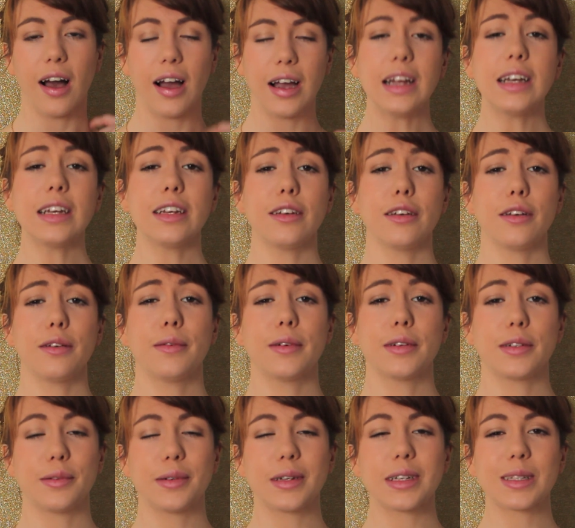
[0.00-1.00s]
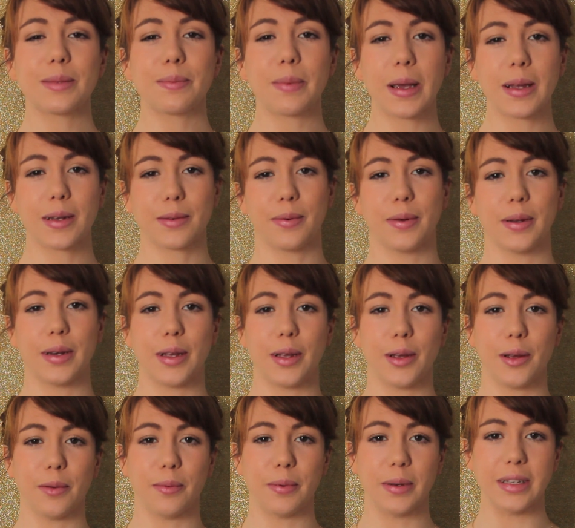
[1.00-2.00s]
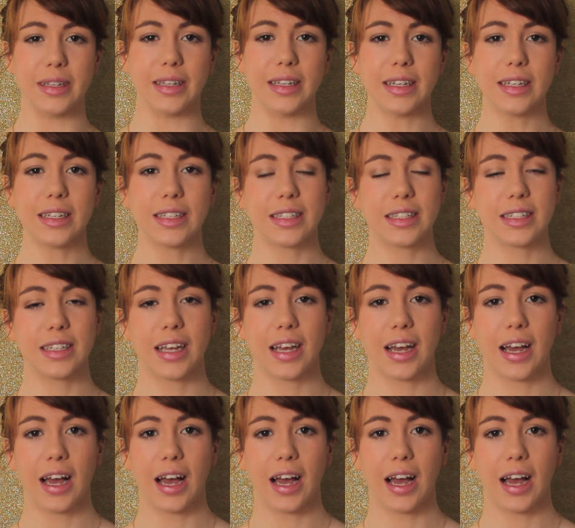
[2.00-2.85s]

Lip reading: I didn't know what to expect when I opened this,